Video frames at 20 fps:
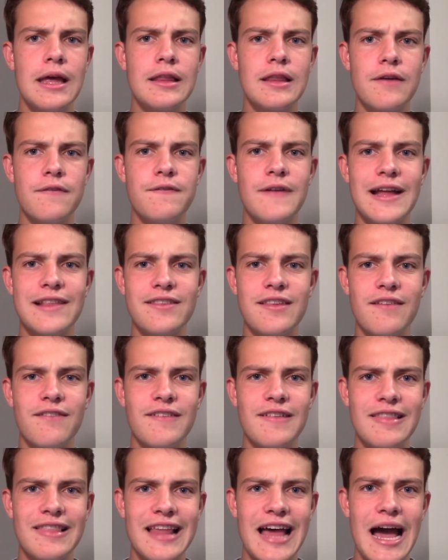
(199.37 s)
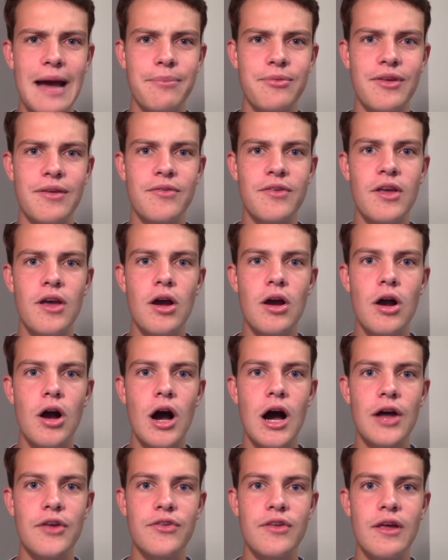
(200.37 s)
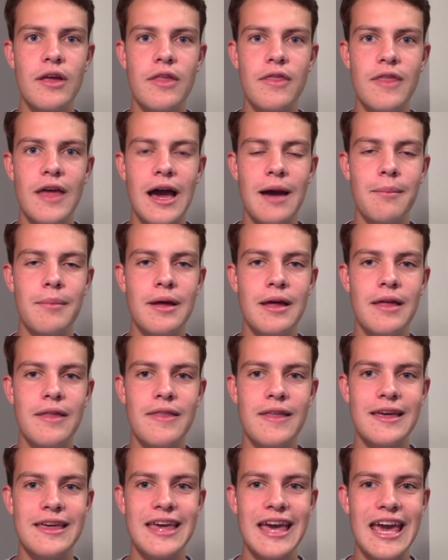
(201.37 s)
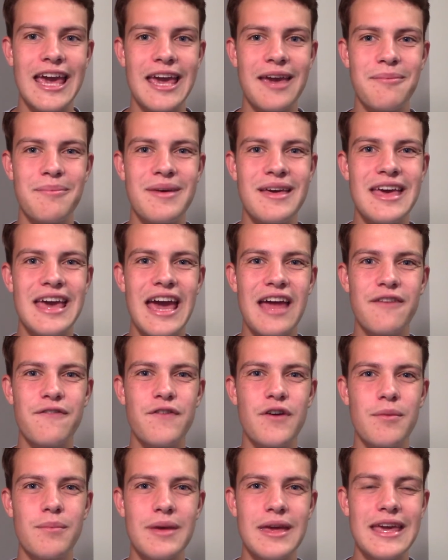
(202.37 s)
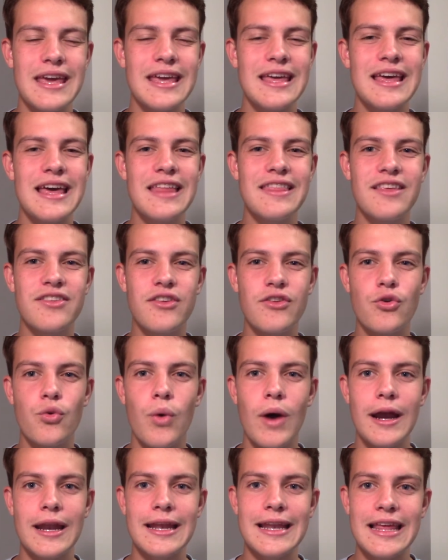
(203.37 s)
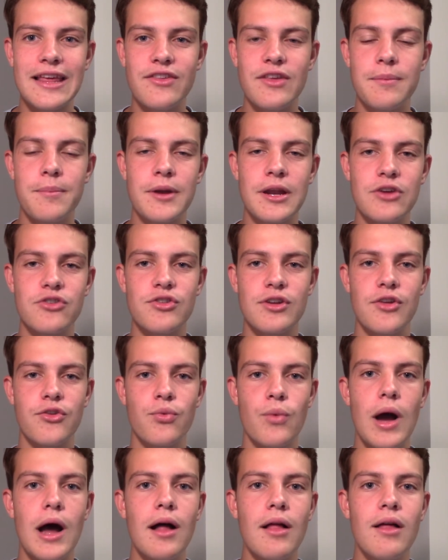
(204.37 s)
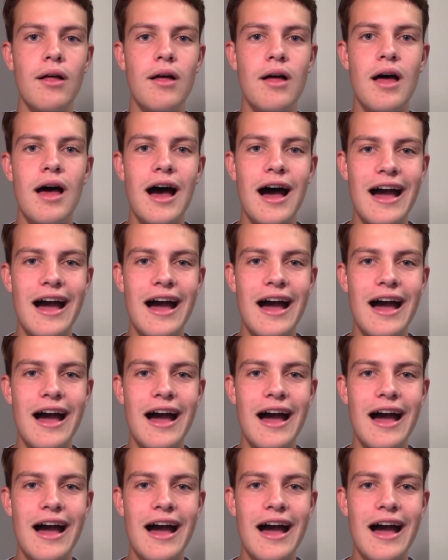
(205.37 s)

Defensive lapses cost them the game, and for me, this is quite an easy prediction as well.